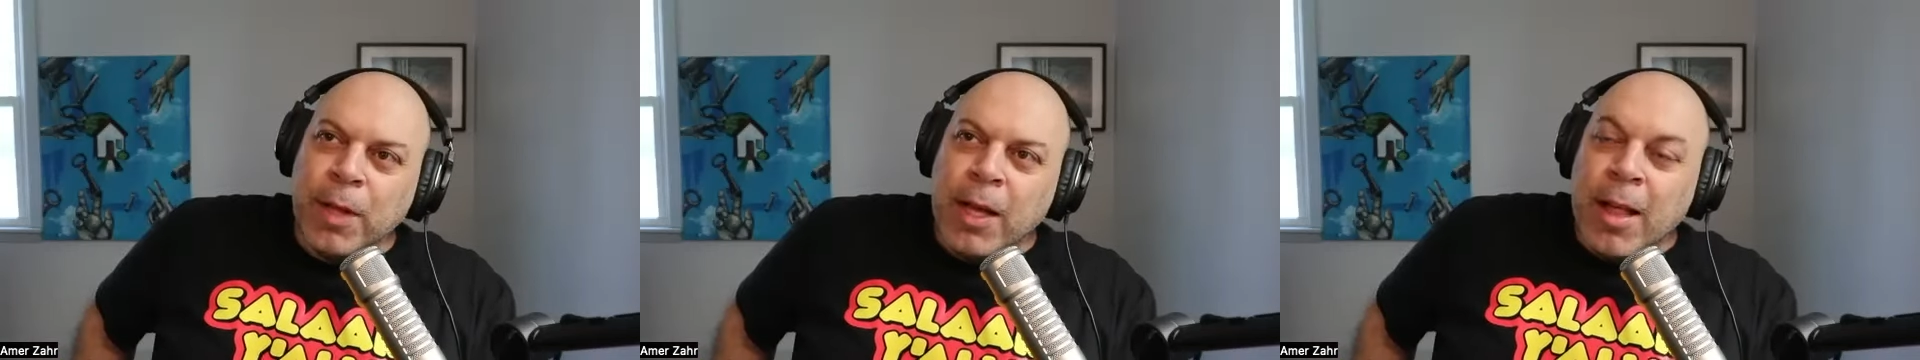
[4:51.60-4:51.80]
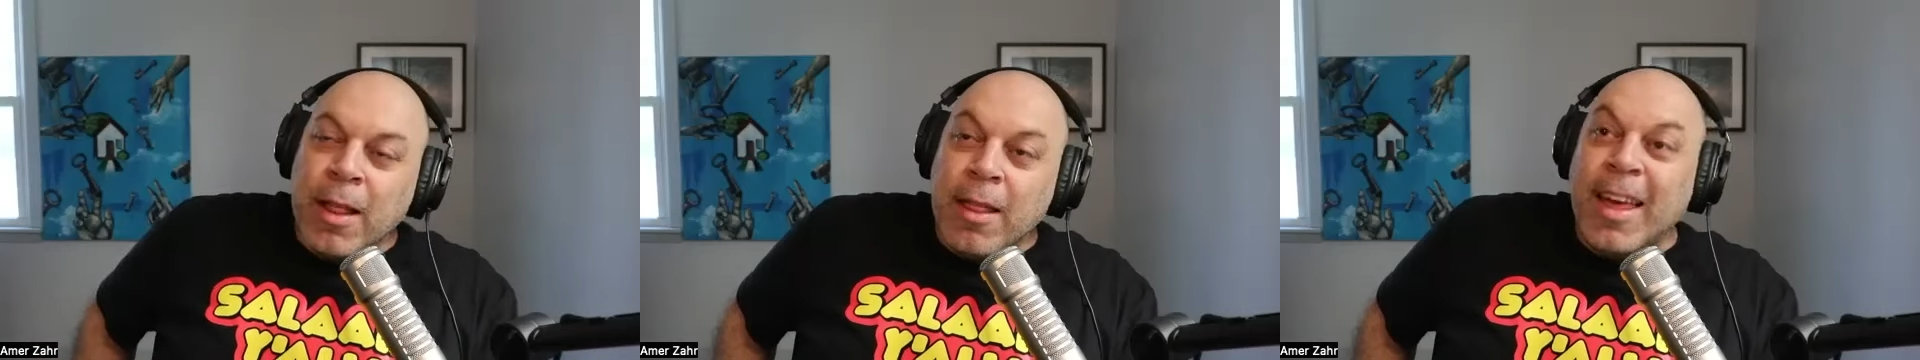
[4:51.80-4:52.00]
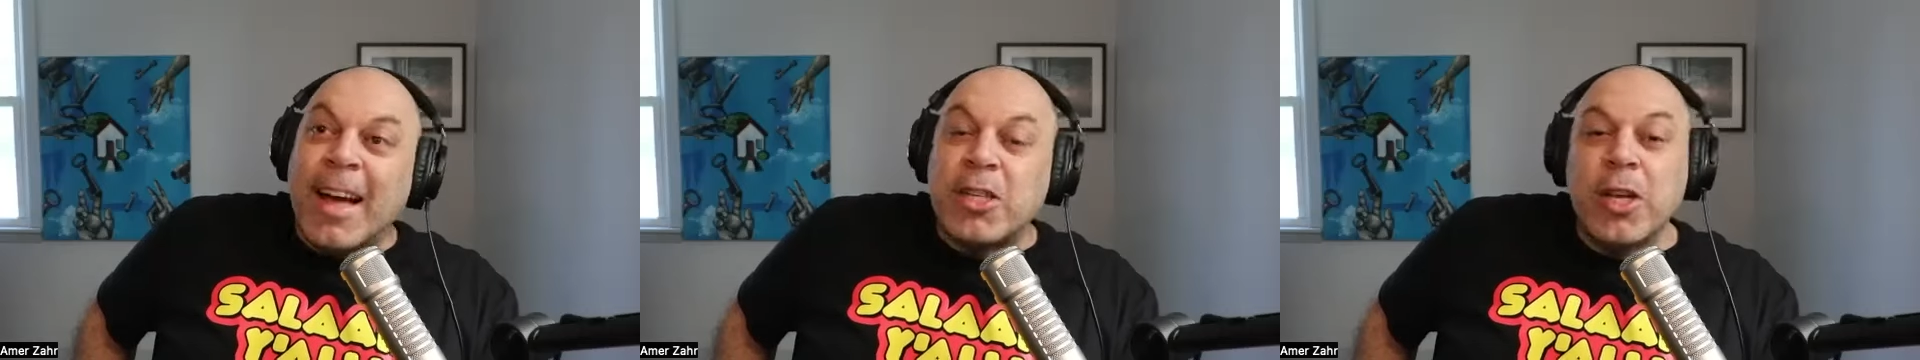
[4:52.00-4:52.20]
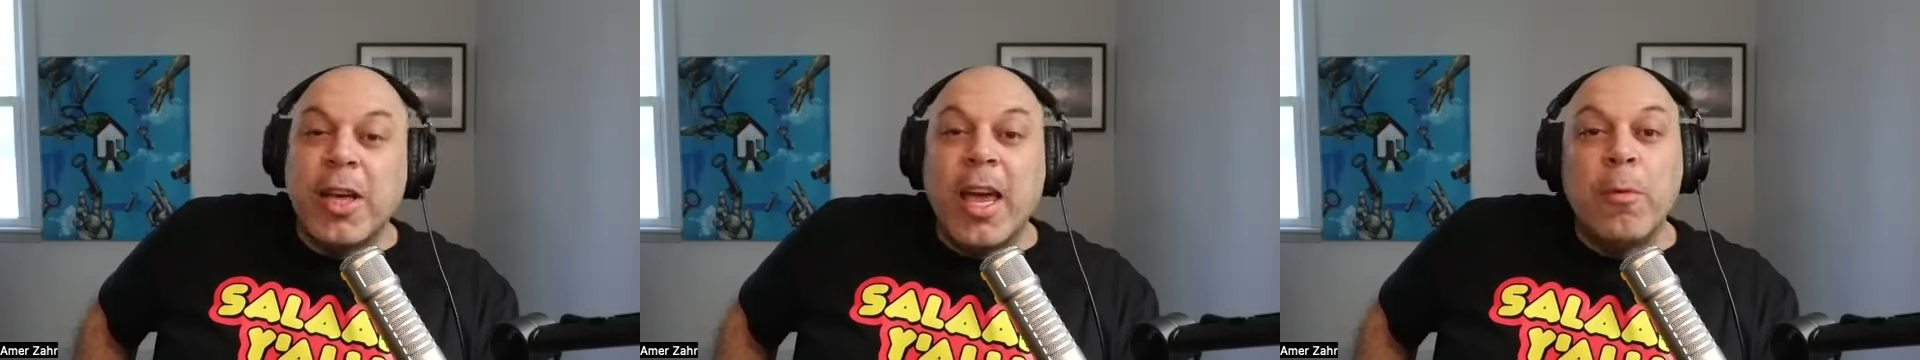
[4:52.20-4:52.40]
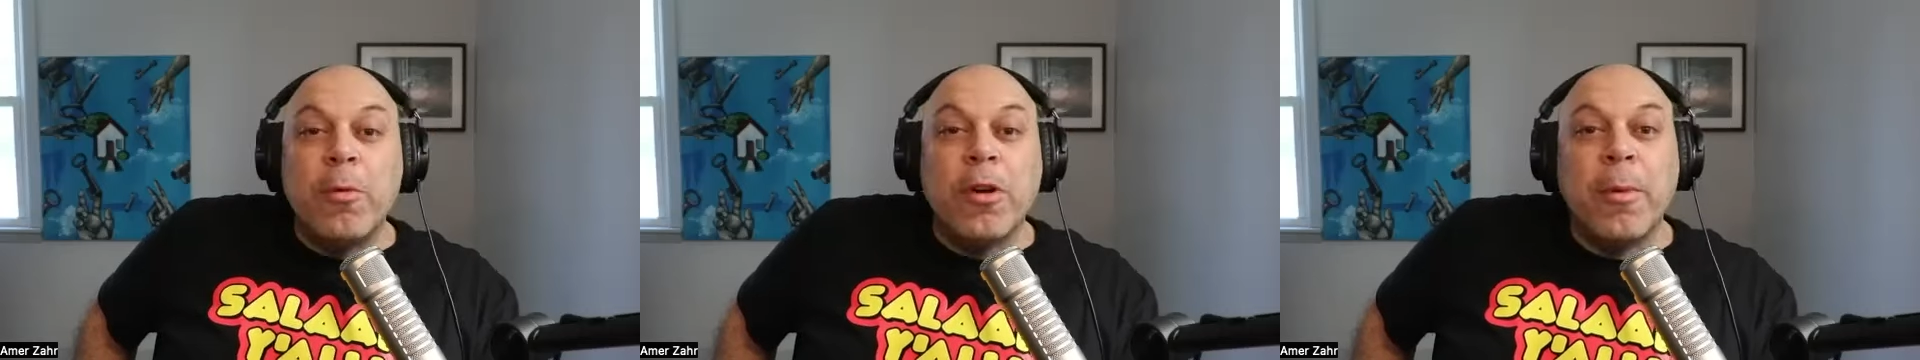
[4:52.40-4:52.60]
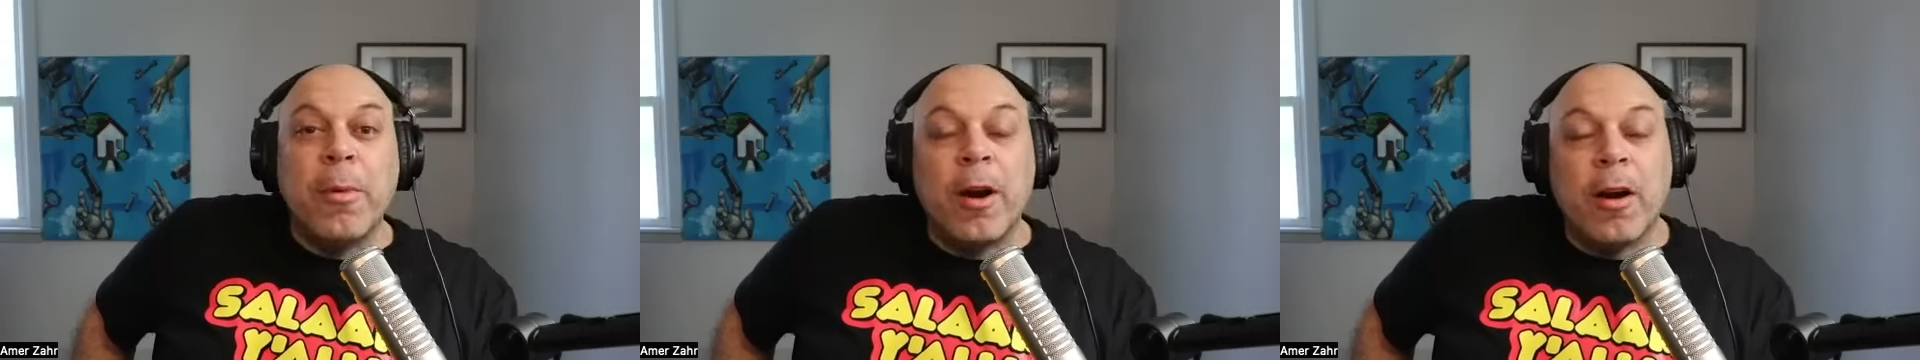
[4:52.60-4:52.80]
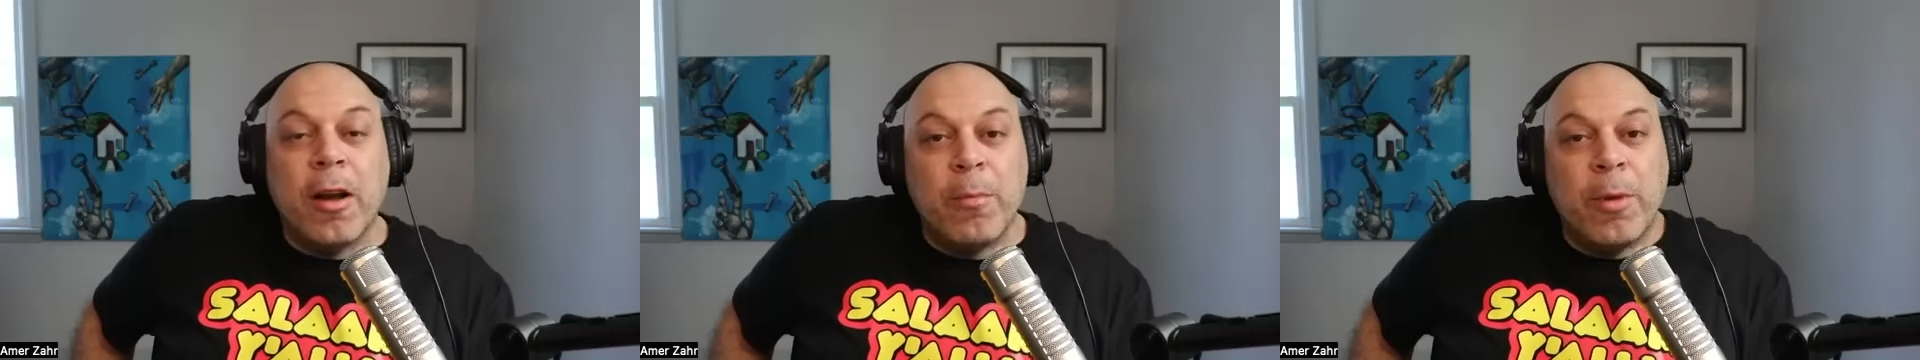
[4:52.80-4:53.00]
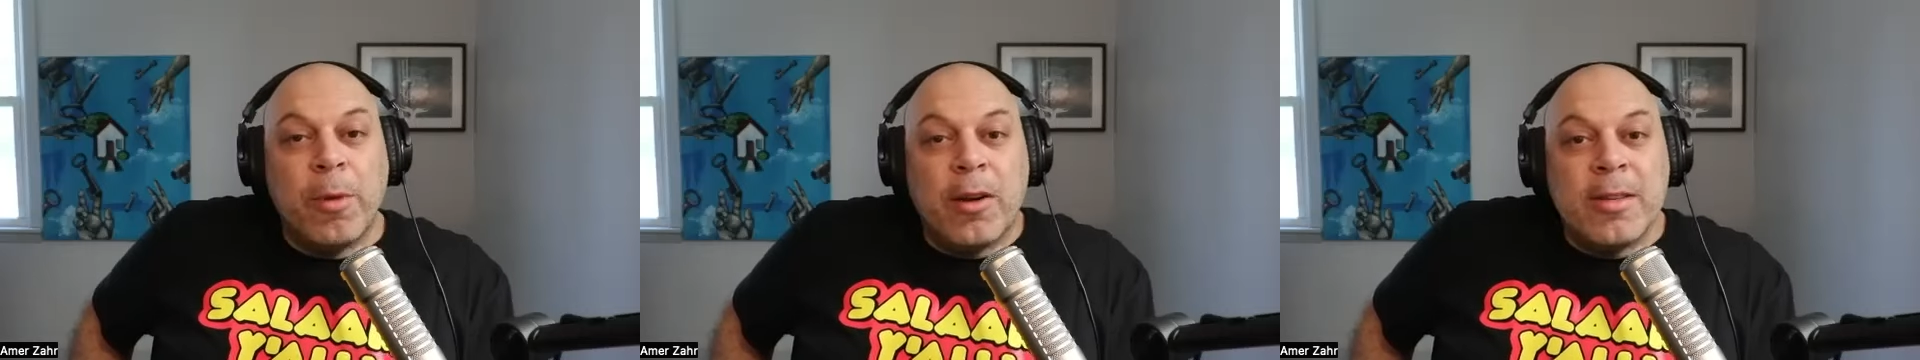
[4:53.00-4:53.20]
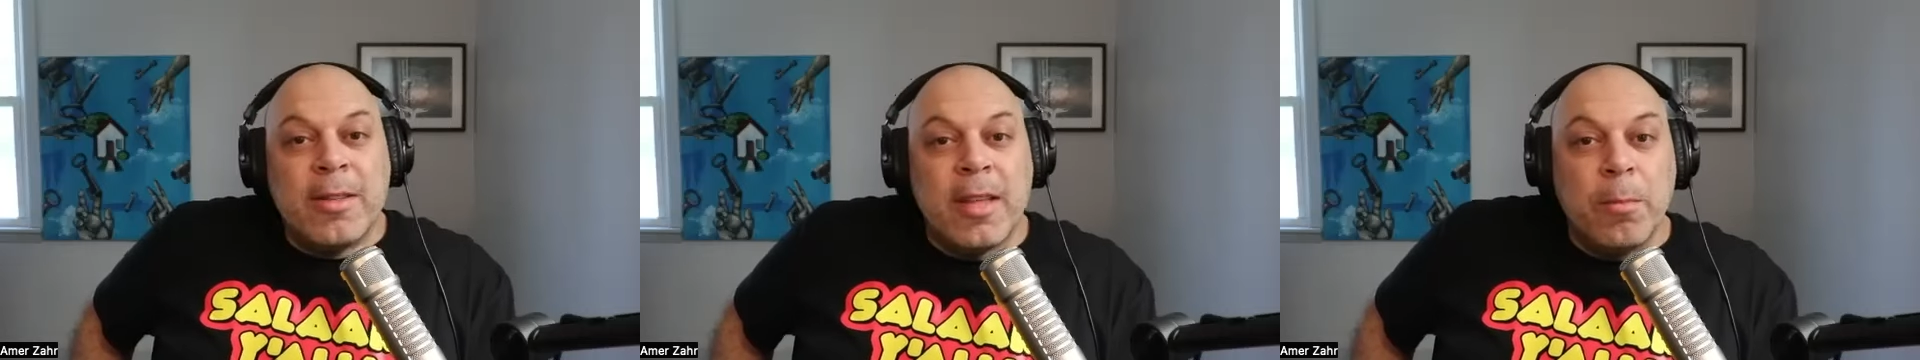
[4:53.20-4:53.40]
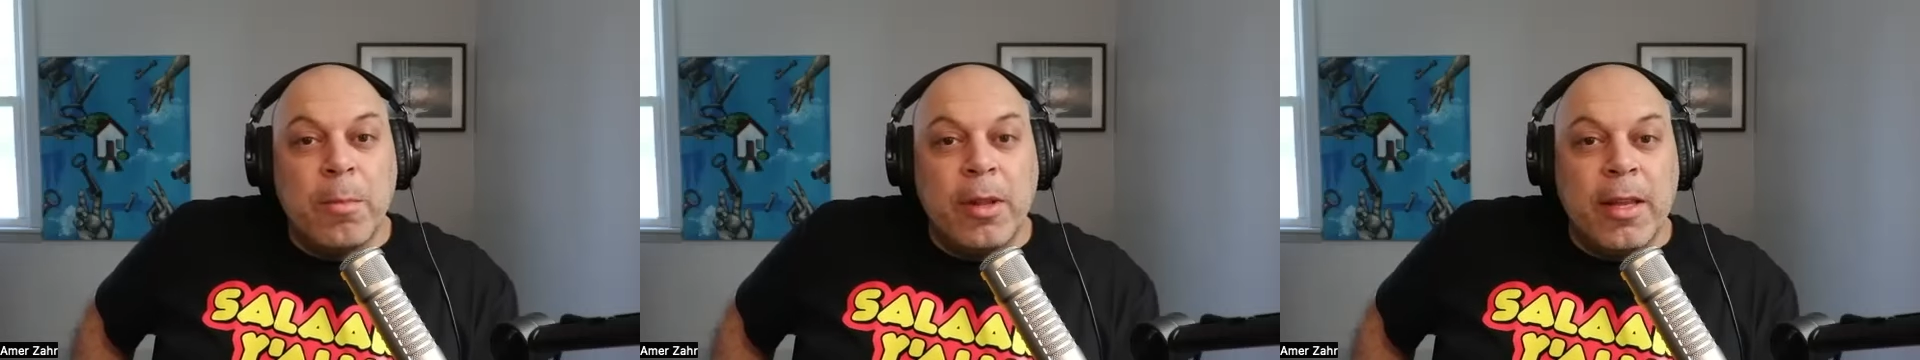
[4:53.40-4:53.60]
they actually came to America because
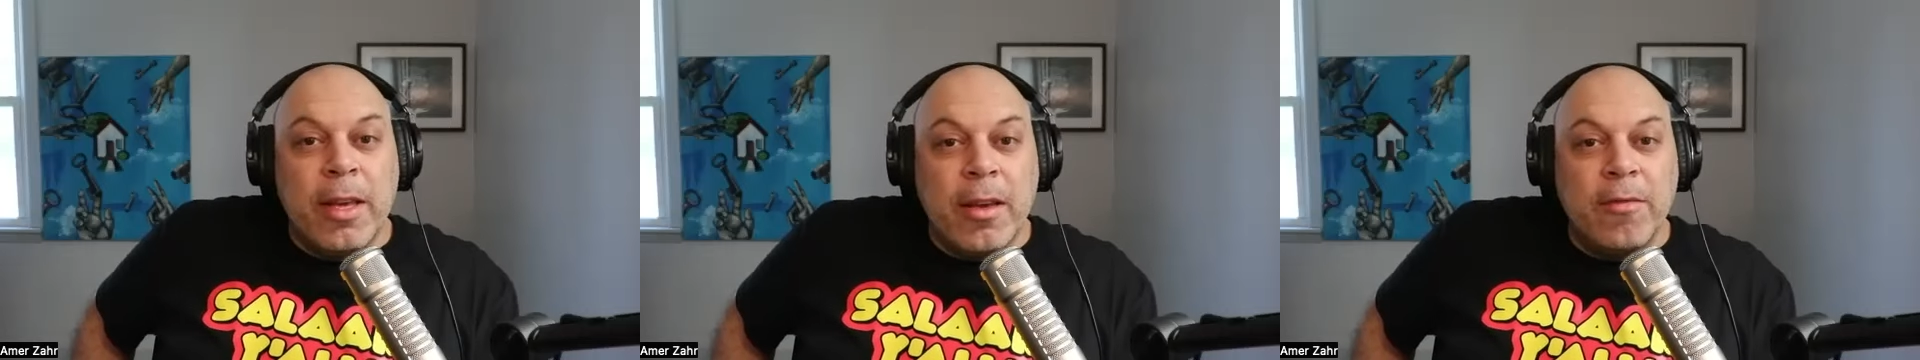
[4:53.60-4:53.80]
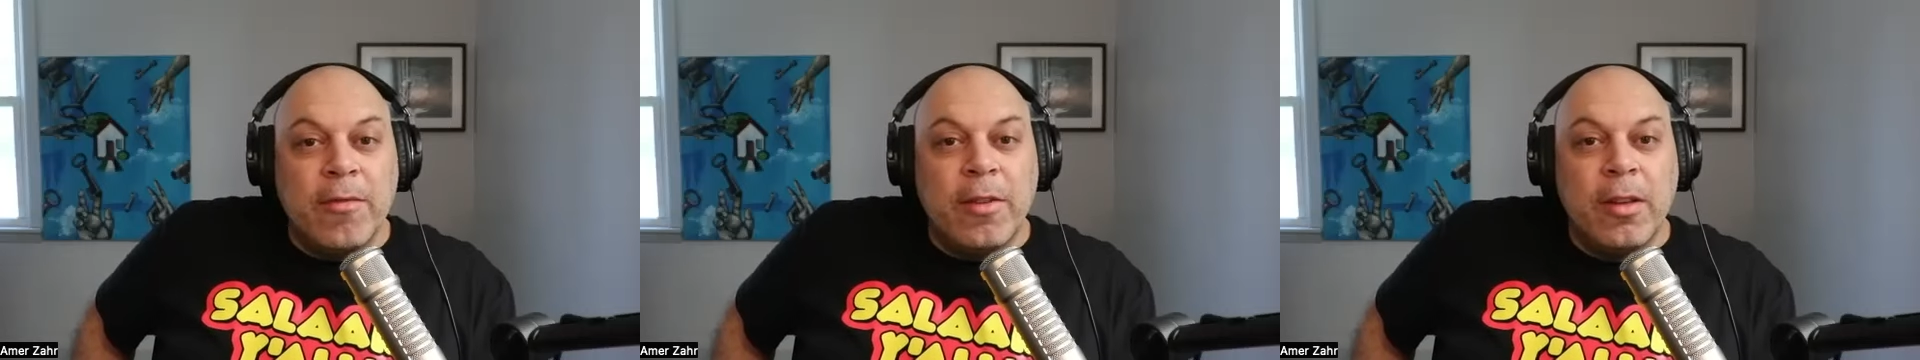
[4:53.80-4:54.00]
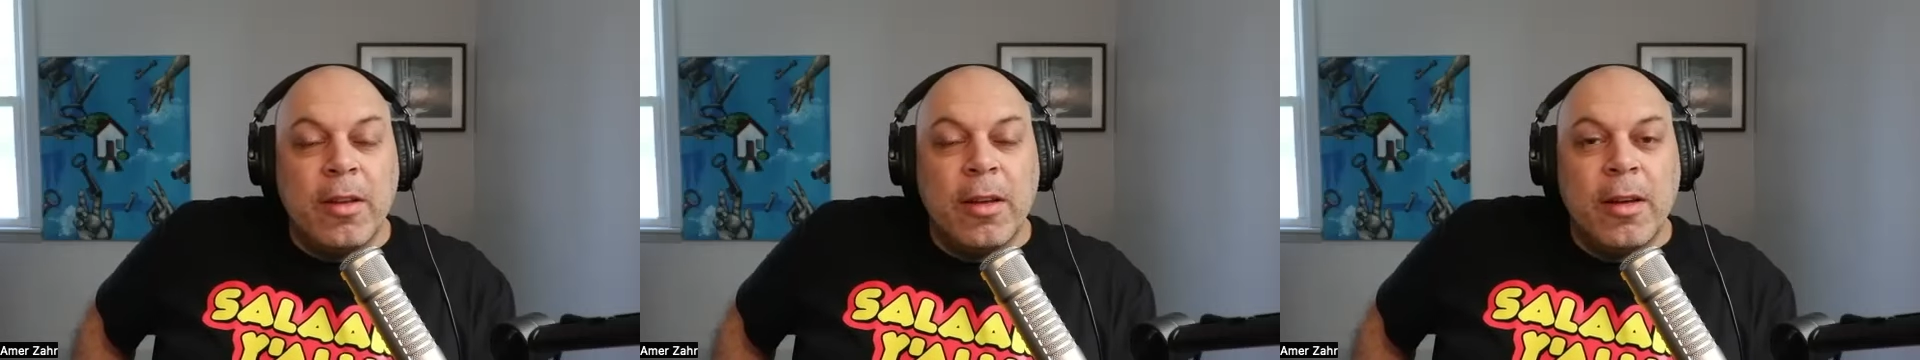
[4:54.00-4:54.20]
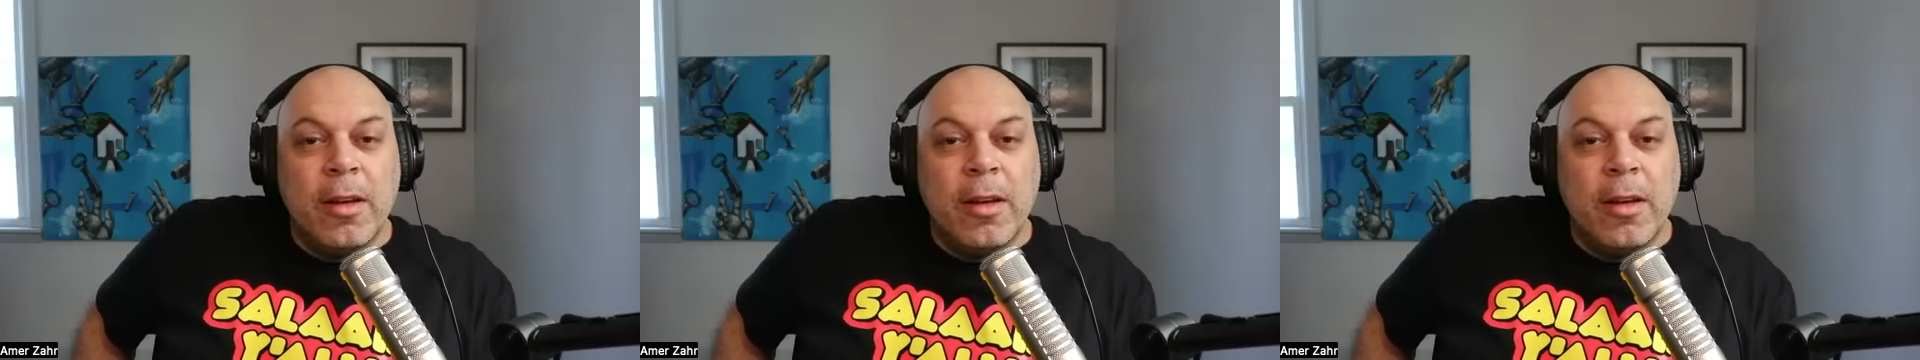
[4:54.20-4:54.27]
they believed